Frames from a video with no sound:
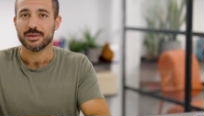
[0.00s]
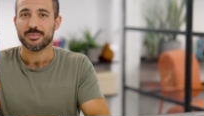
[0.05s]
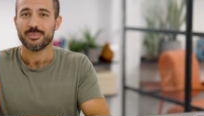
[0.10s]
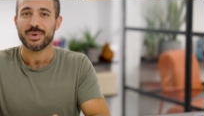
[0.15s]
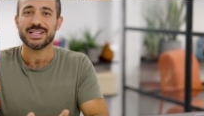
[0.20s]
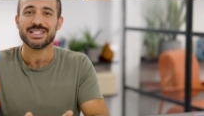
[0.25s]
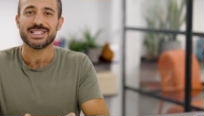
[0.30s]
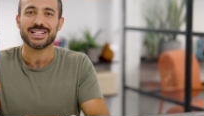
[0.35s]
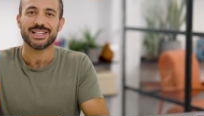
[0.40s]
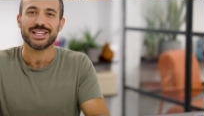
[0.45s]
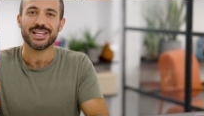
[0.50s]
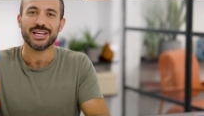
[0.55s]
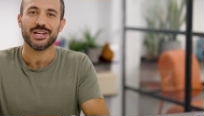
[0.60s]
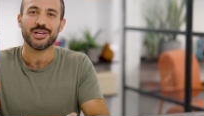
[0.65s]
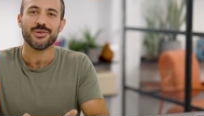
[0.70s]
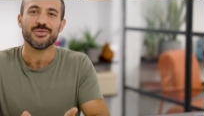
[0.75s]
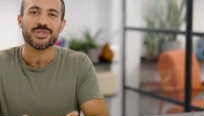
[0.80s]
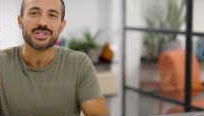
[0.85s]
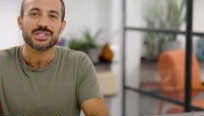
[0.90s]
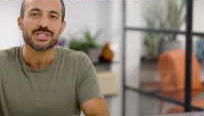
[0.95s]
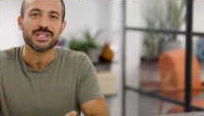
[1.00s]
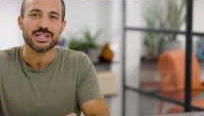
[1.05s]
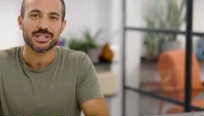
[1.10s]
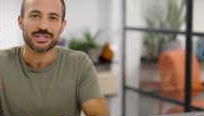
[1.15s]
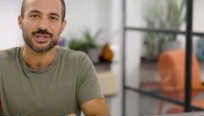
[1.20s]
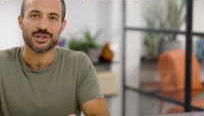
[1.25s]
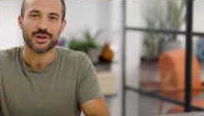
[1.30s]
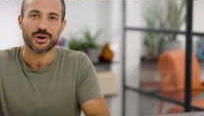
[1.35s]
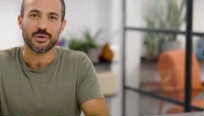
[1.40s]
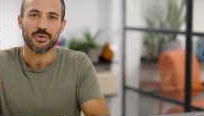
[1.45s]
Basically, you just need
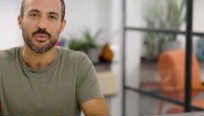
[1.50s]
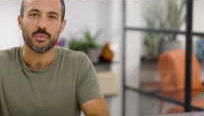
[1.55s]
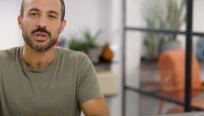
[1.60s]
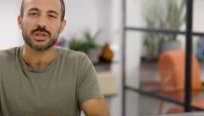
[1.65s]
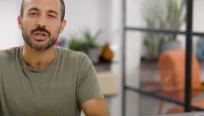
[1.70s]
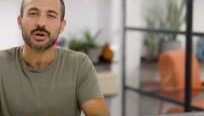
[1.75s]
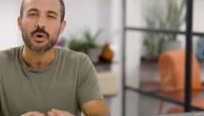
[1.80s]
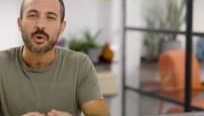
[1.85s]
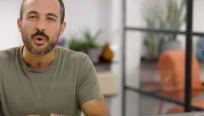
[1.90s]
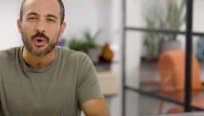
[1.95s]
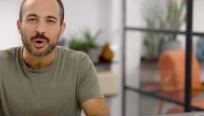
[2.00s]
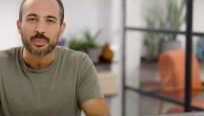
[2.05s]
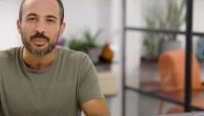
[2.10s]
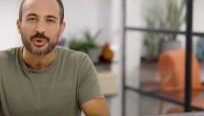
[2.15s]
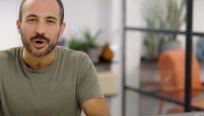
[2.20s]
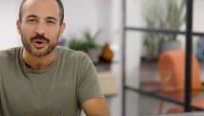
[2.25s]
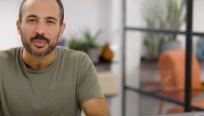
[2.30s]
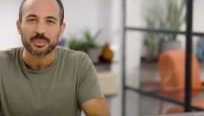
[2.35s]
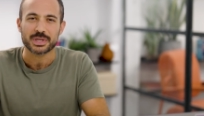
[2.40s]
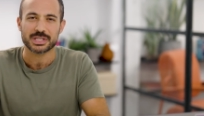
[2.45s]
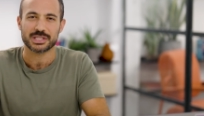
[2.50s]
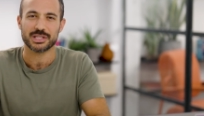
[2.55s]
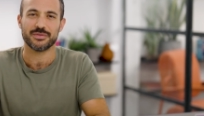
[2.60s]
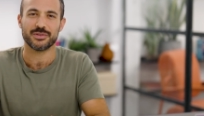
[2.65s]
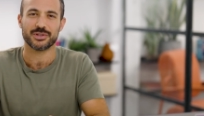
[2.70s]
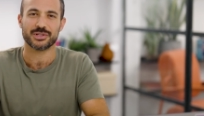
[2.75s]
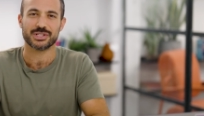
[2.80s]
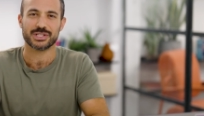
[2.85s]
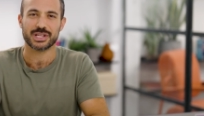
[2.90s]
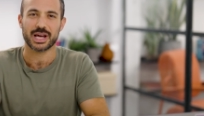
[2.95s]
to know what the core purpose of
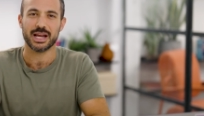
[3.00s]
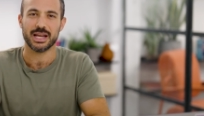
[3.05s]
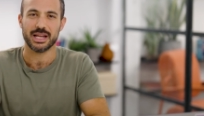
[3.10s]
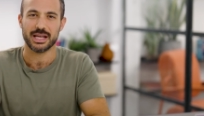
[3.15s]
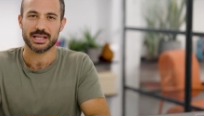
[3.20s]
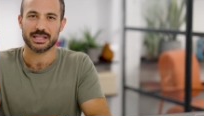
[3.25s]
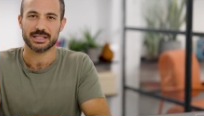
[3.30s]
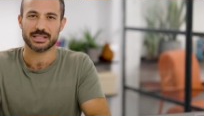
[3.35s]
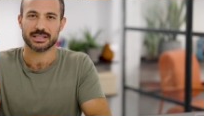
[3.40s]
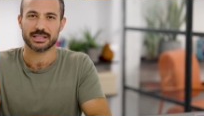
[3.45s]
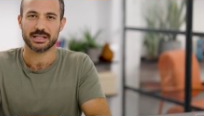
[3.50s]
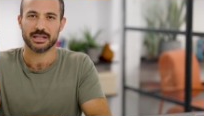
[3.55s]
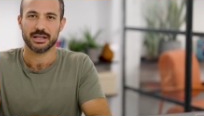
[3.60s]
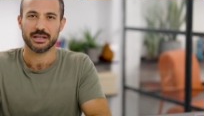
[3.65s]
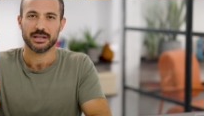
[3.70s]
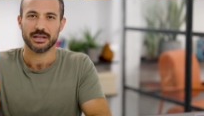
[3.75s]
your site is.